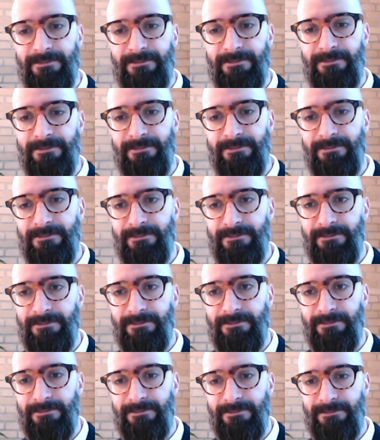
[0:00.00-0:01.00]

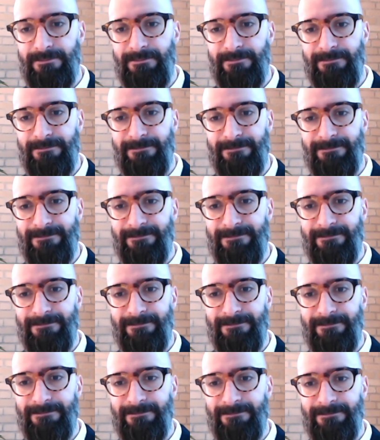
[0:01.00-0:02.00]

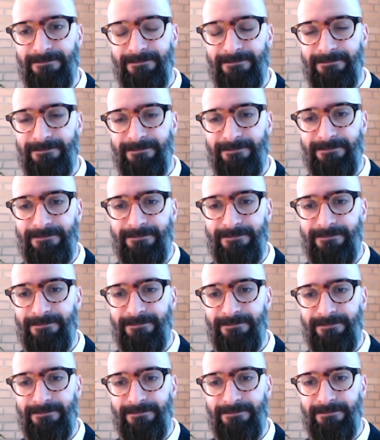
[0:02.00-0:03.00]

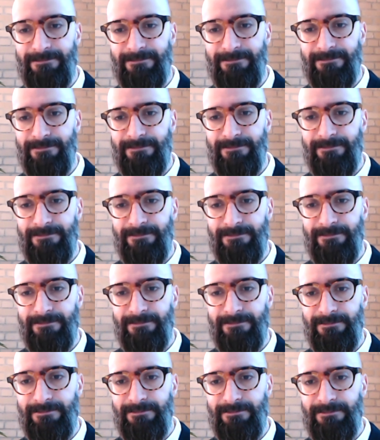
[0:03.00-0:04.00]

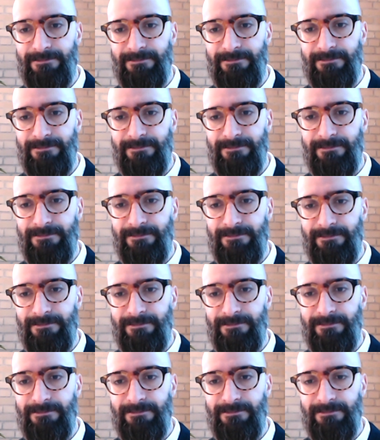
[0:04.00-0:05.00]

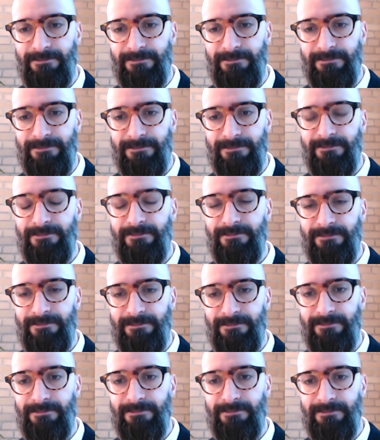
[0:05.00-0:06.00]

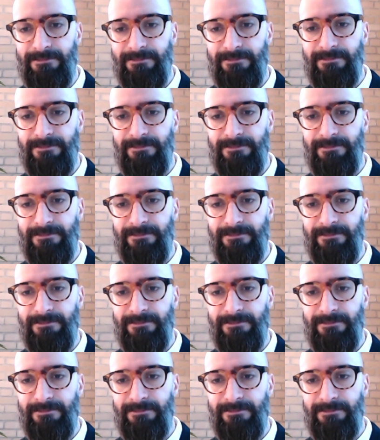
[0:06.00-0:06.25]
No words are spoken by the person on screen.